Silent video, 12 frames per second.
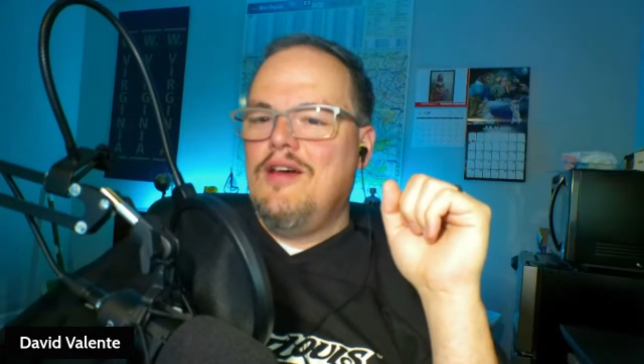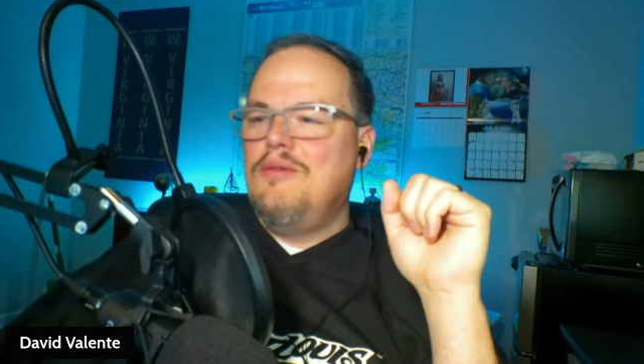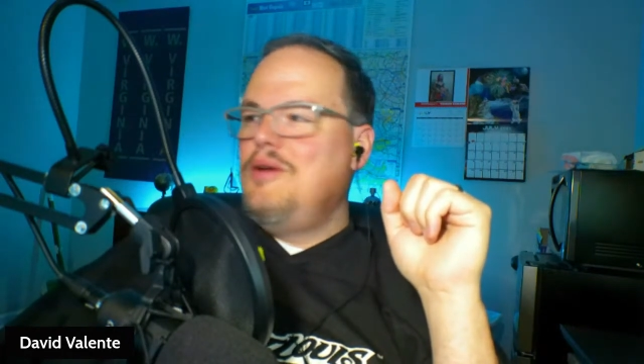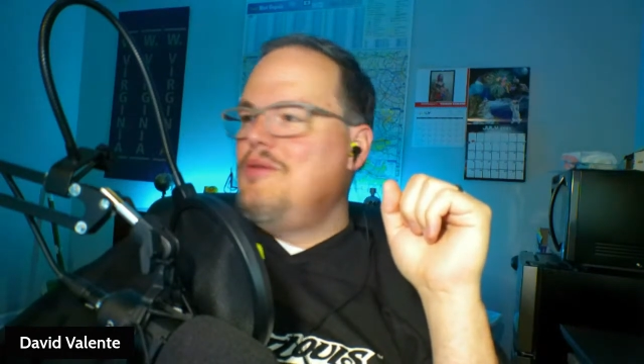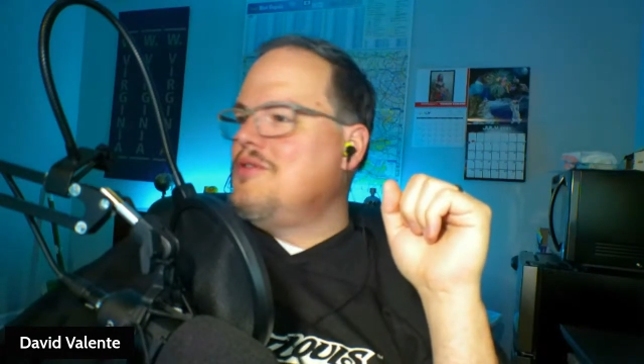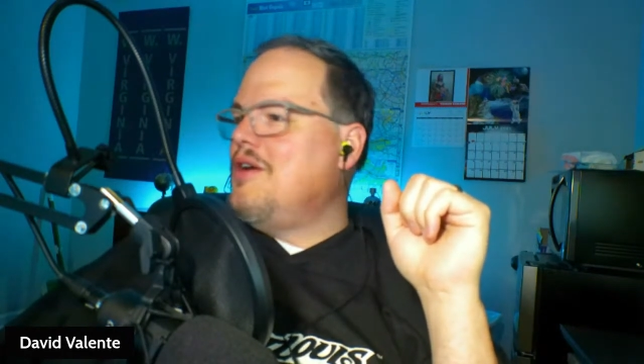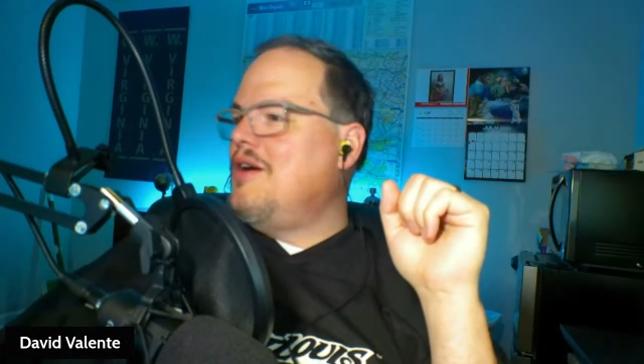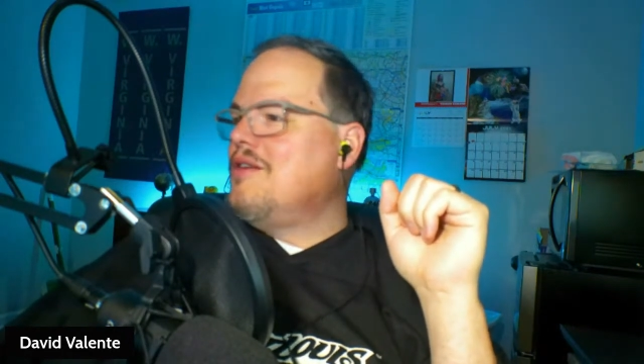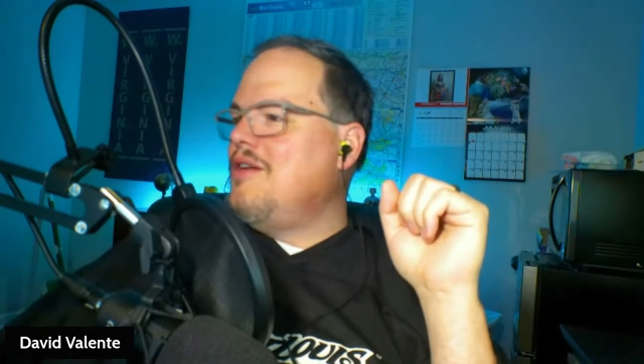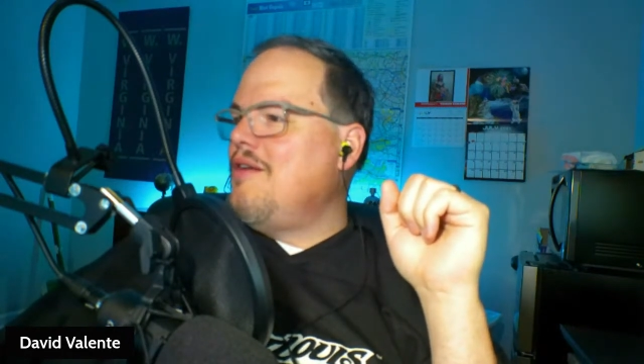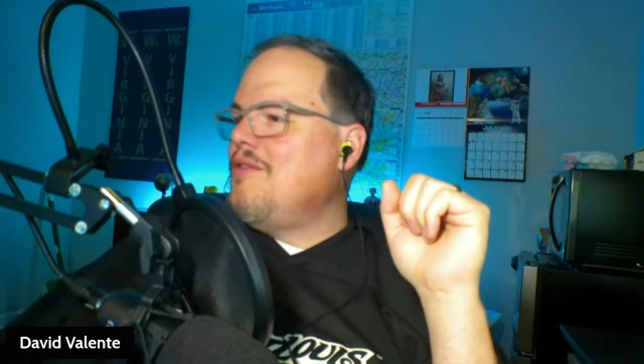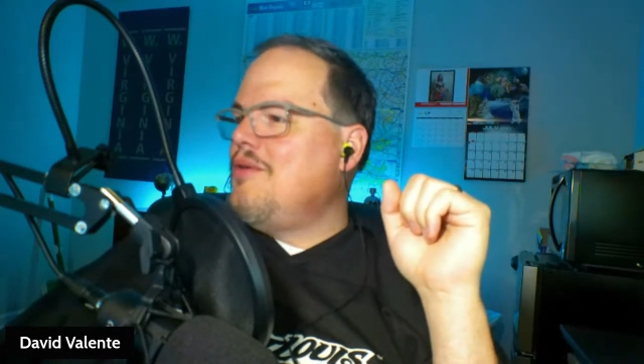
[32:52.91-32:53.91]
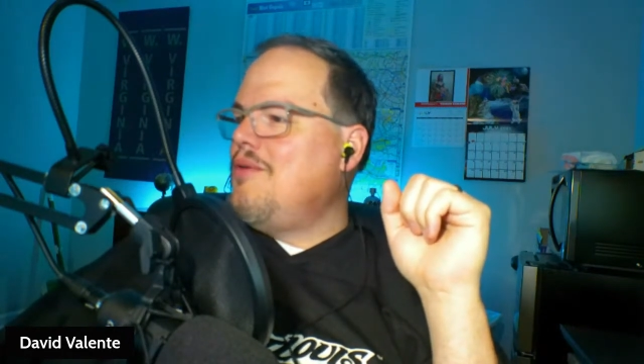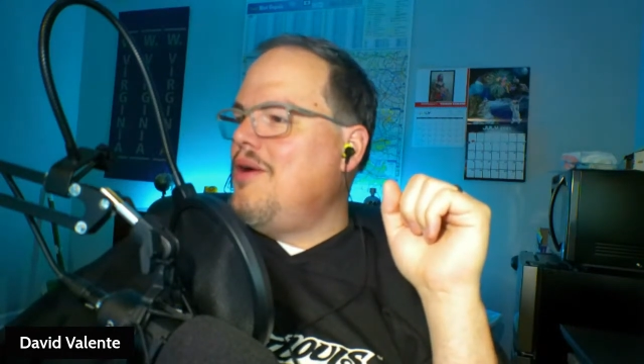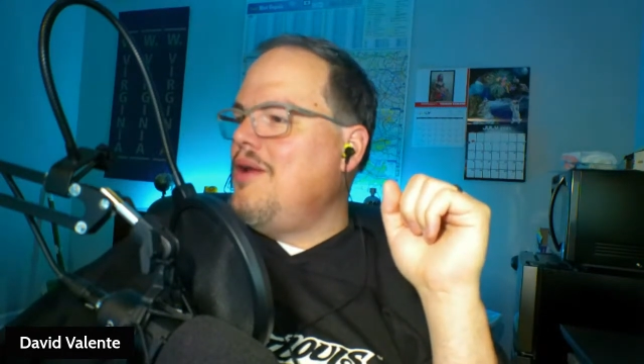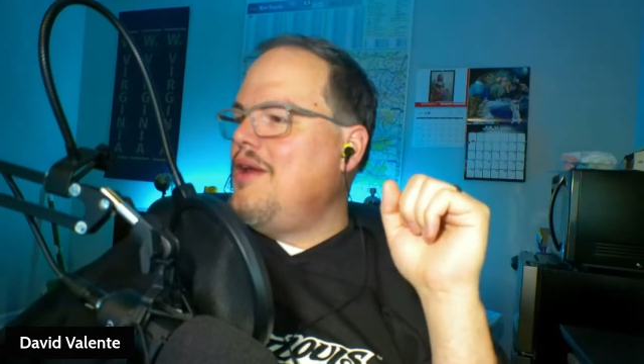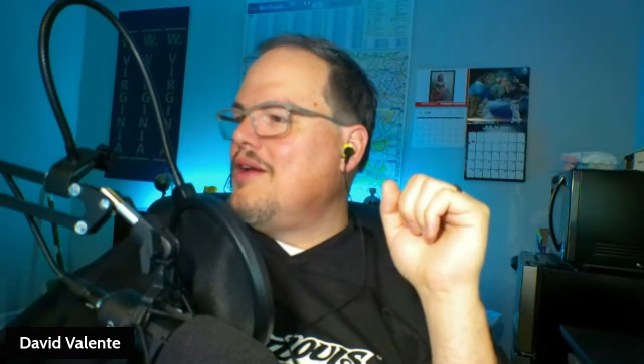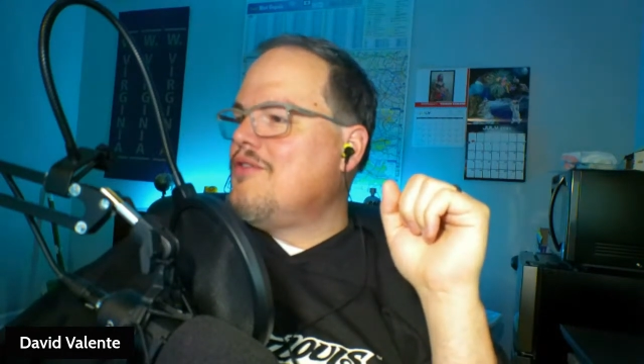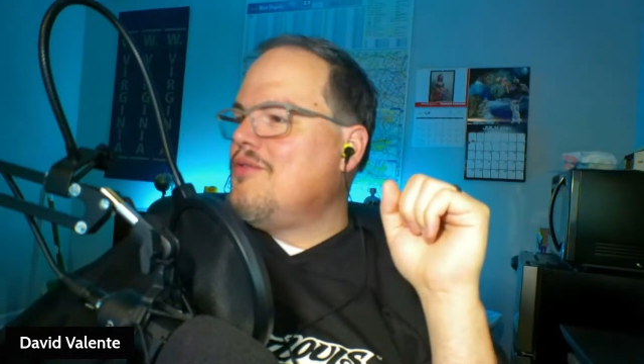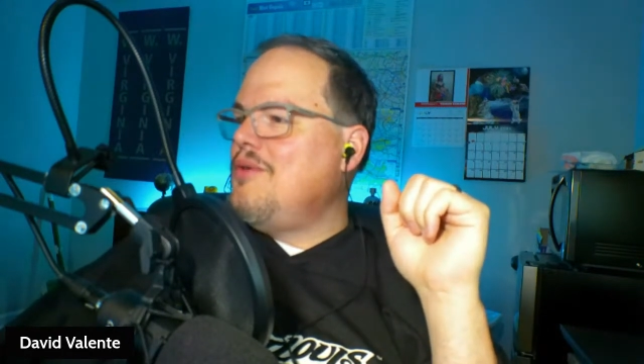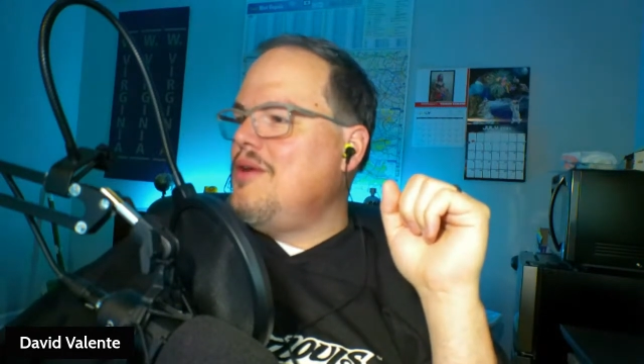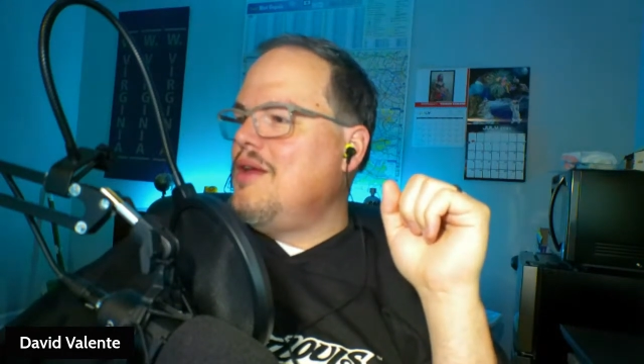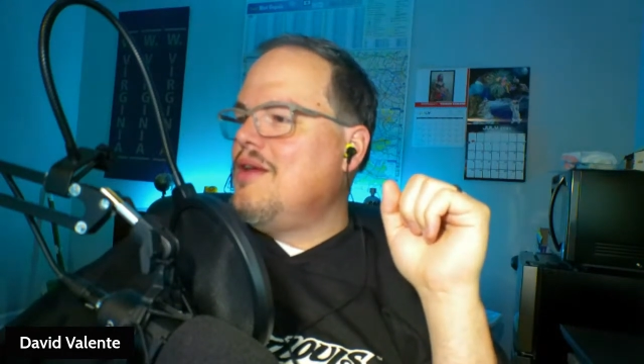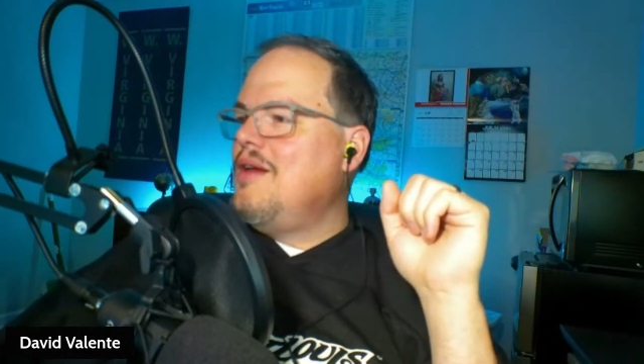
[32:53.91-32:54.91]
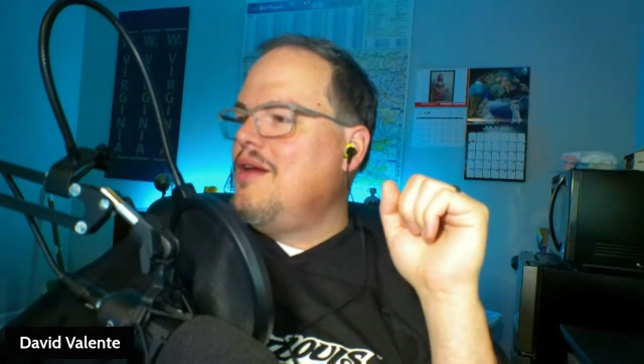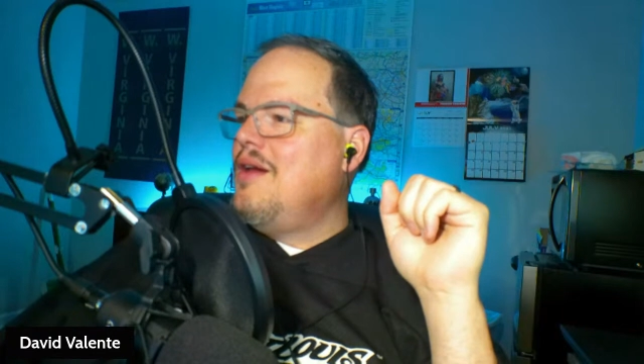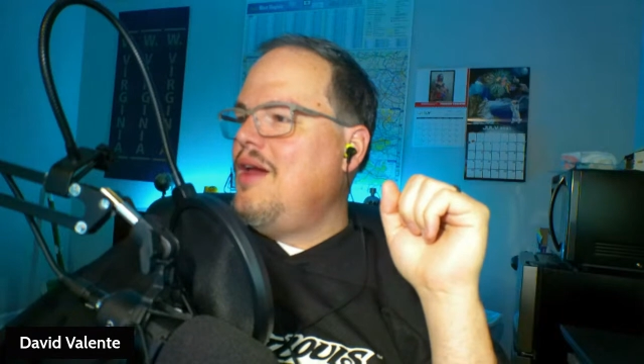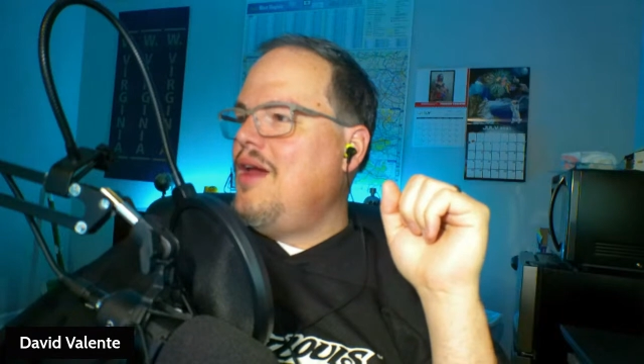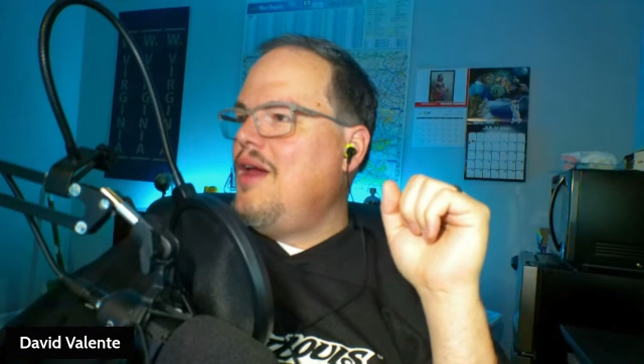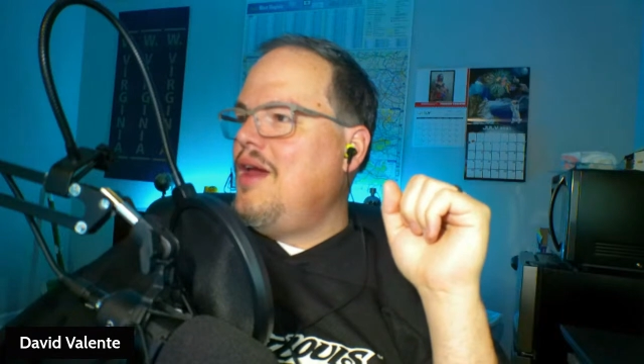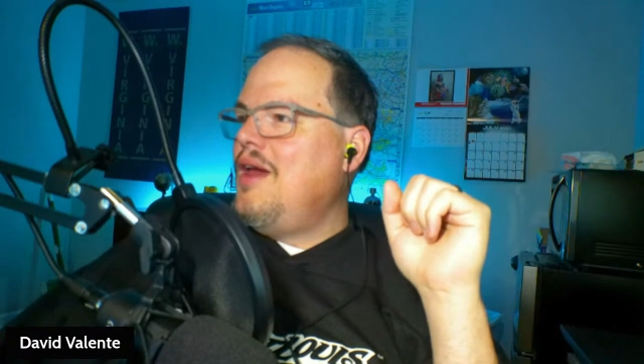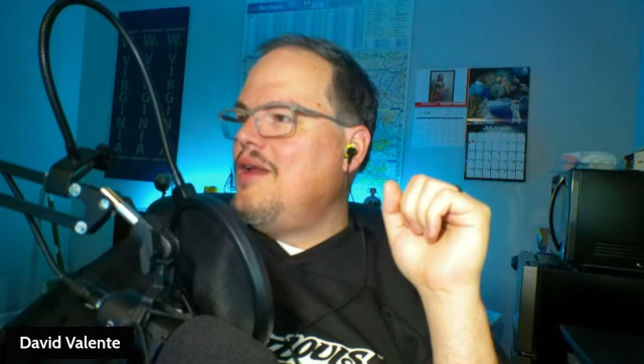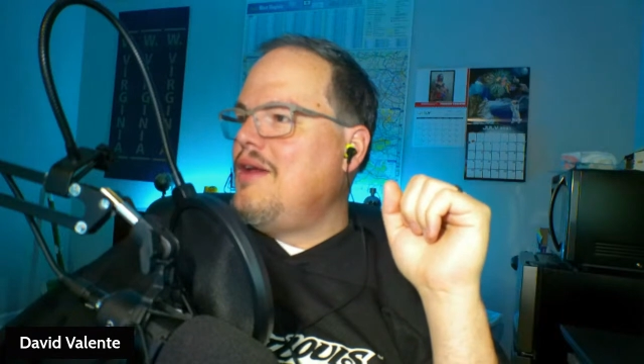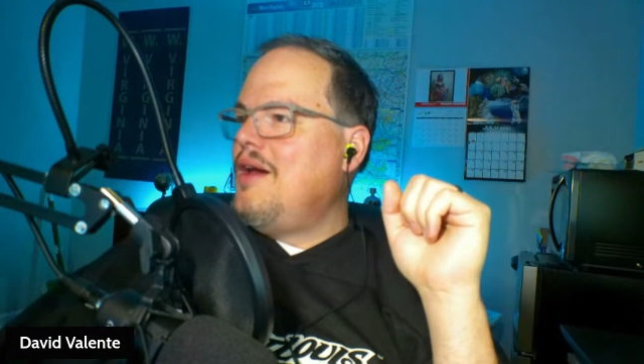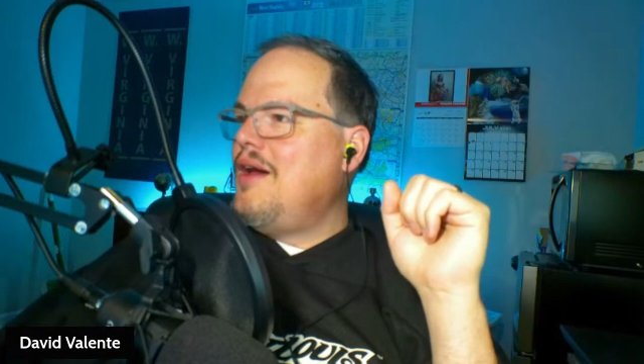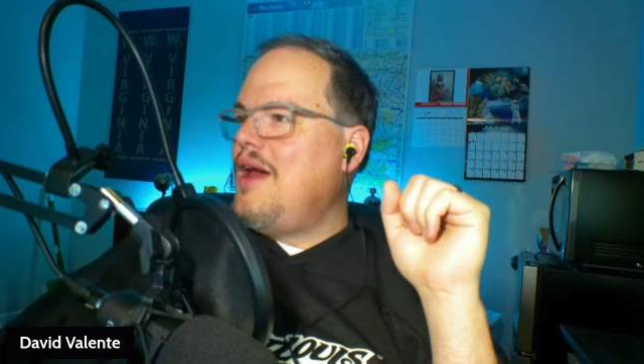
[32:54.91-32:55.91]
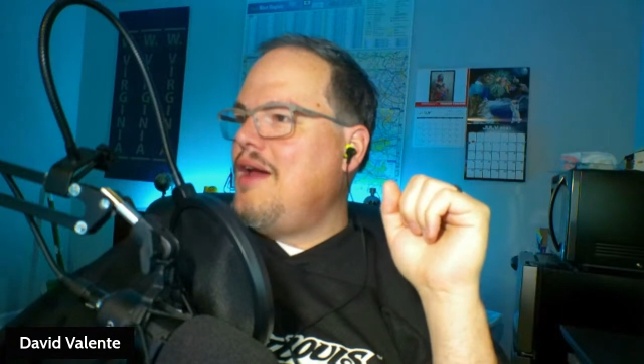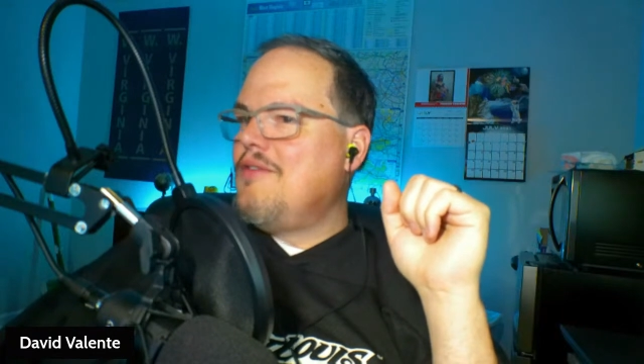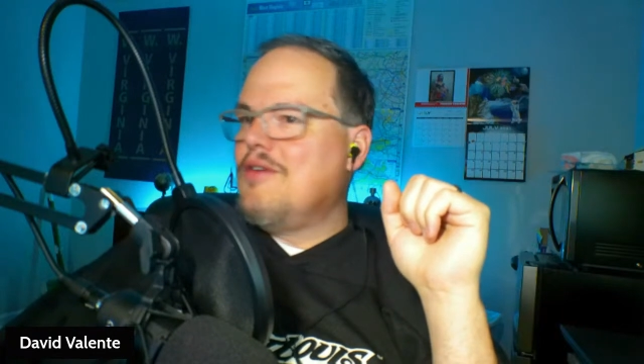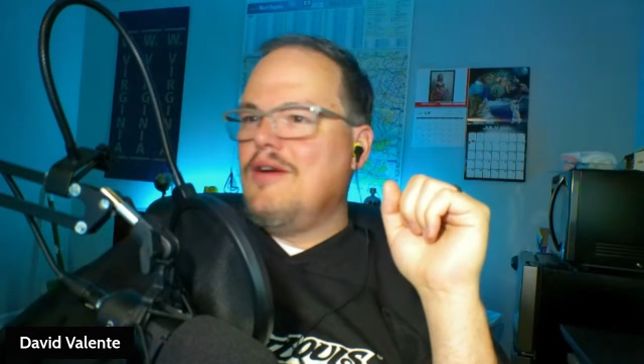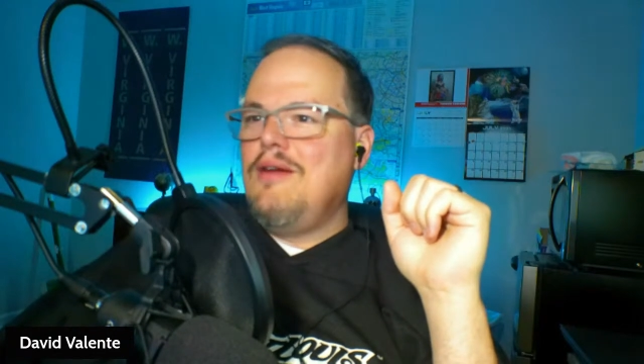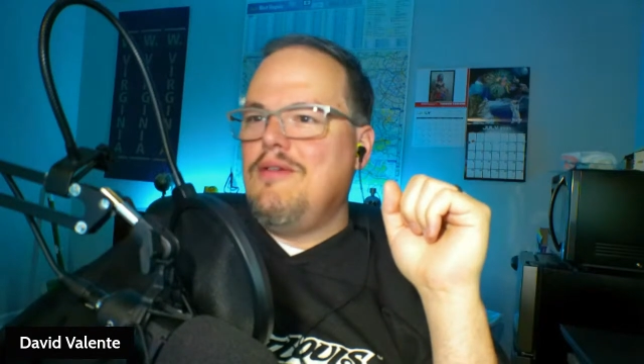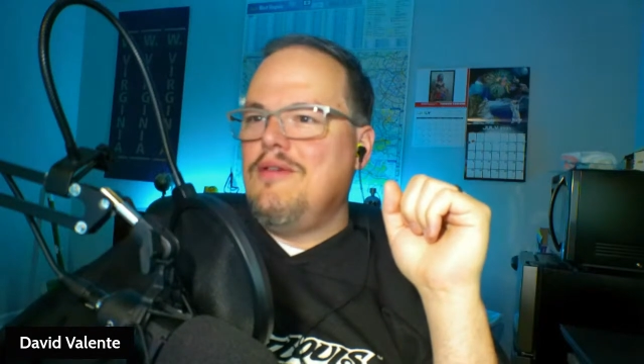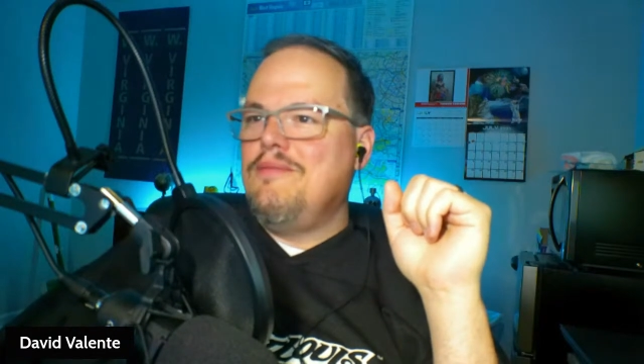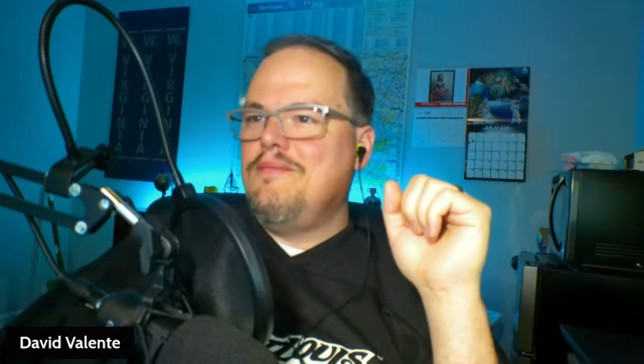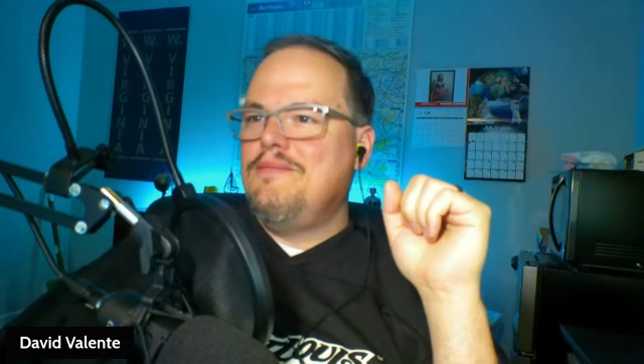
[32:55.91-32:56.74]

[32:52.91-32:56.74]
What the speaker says: We will talk to everyone next week, and have a great one.